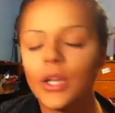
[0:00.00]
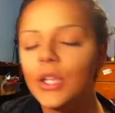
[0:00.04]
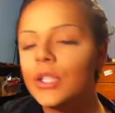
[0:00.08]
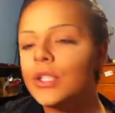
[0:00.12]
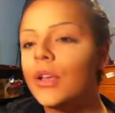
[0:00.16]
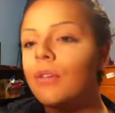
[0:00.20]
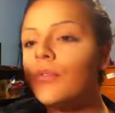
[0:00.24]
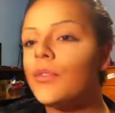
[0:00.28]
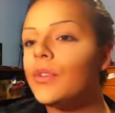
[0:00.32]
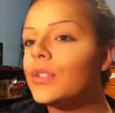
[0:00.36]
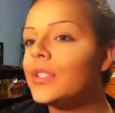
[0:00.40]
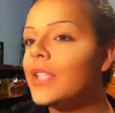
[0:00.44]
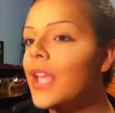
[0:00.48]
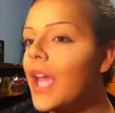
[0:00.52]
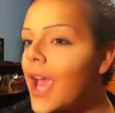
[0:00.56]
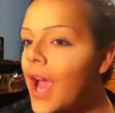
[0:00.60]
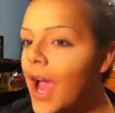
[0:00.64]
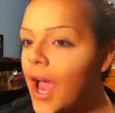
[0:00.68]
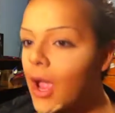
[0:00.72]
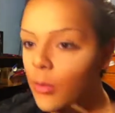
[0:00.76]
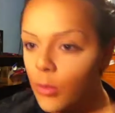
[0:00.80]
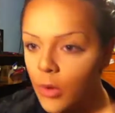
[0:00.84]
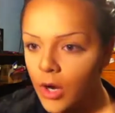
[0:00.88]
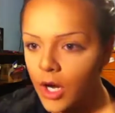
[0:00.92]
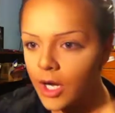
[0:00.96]
So if you say,
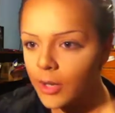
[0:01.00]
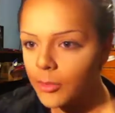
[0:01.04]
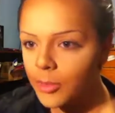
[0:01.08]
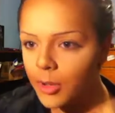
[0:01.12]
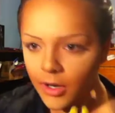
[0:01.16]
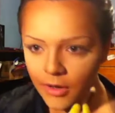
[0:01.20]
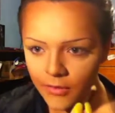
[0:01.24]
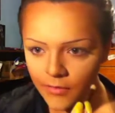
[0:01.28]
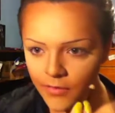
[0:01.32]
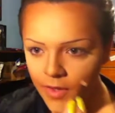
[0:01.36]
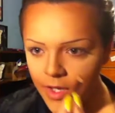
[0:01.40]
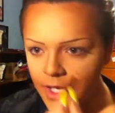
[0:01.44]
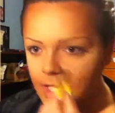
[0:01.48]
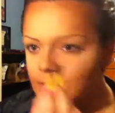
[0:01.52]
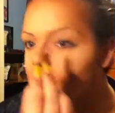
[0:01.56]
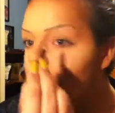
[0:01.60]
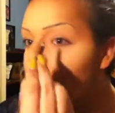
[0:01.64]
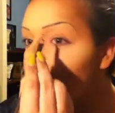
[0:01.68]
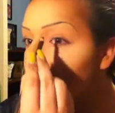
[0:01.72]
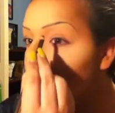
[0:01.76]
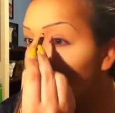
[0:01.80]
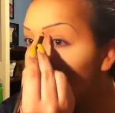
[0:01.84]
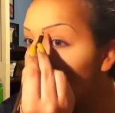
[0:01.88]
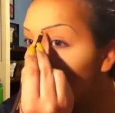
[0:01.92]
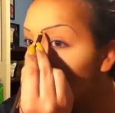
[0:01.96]
I want it perfect,
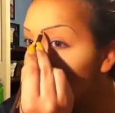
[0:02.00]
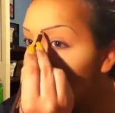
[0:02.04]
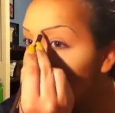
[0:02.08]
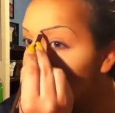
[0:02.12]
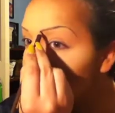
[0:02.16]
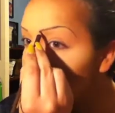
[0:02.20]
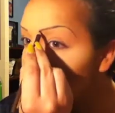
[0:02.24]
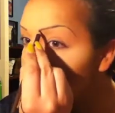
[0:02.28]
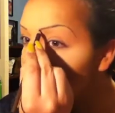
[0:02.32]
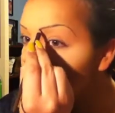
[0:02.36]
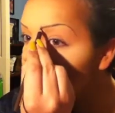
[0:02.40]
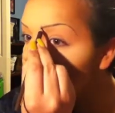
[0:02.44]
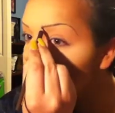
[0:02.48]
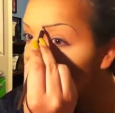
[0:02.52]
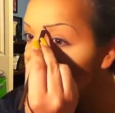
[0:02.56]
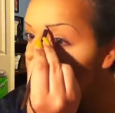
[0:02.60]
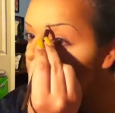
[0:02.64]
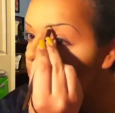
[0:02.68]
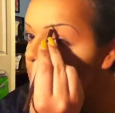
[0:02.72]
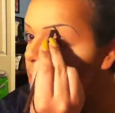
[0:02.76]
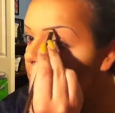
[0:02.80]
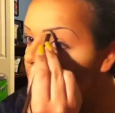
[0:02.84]
and then it doesn't end up looking